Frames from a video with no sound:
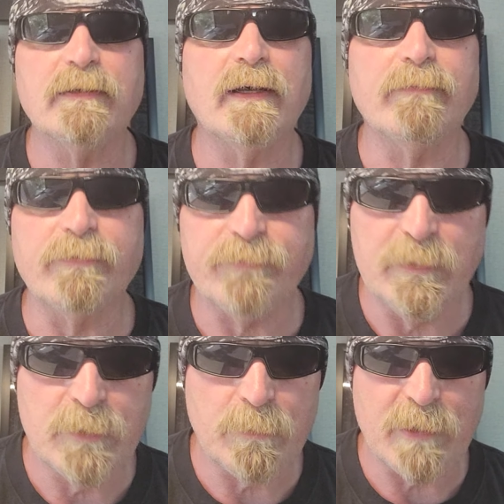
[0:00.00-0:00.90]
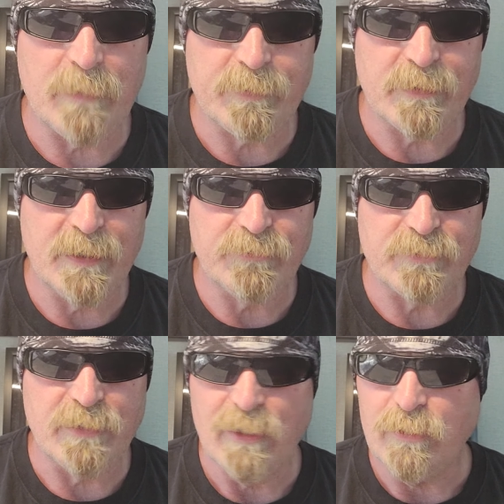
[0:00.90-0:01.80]
of the female
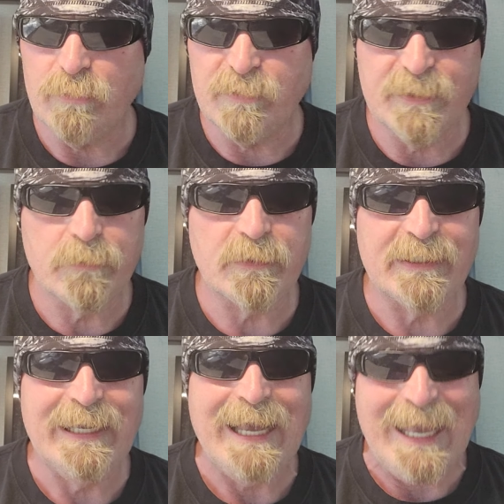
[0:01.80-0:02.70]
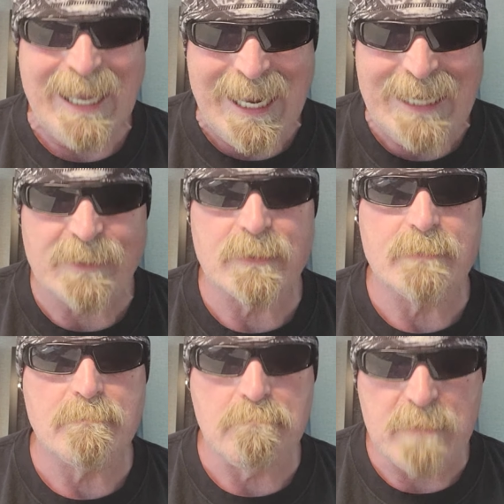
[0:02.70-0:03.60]
population who literally hate
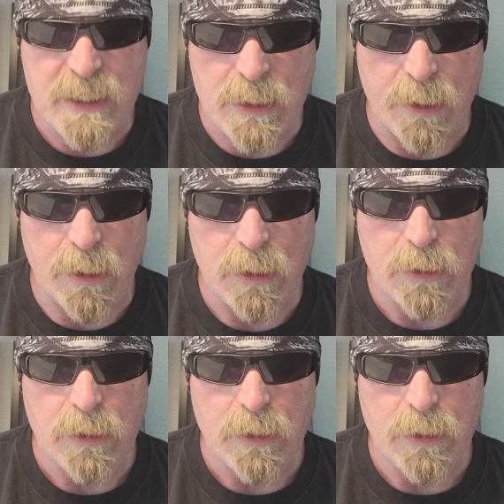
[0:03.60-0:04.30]
men